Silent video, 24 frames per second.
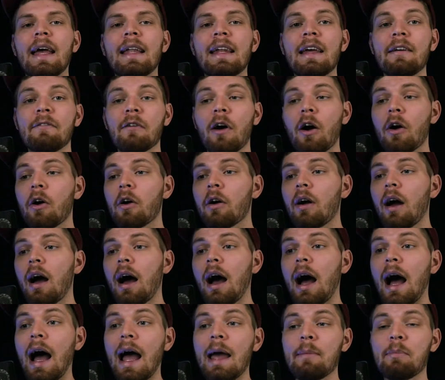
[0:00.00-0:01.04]
And if our
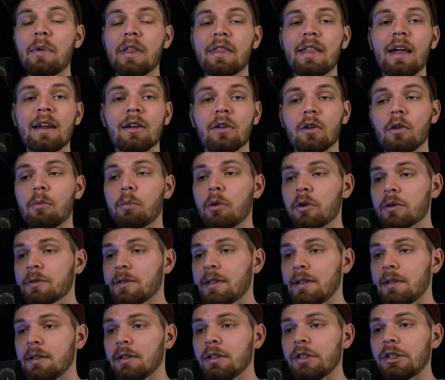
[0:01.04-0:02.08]
hypothetical
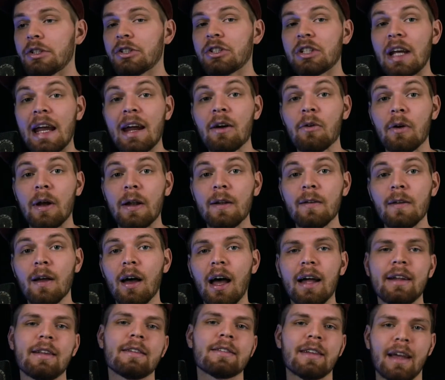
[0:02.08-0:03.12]
person, Sharon,
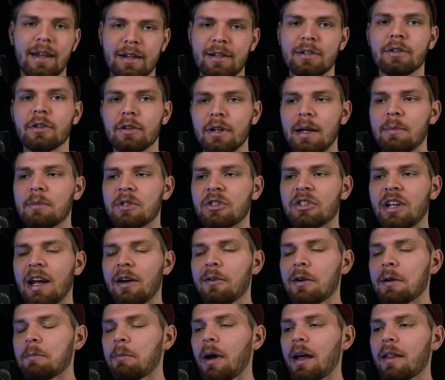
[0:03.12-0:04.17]
I decided her name's
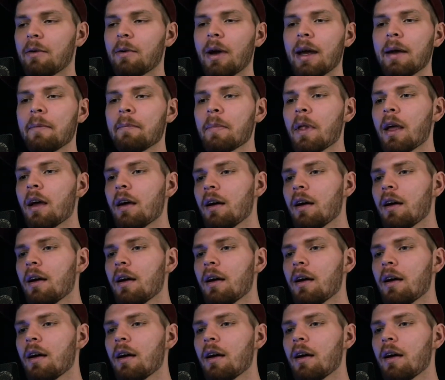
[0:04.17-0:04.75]
Sharon, by the way.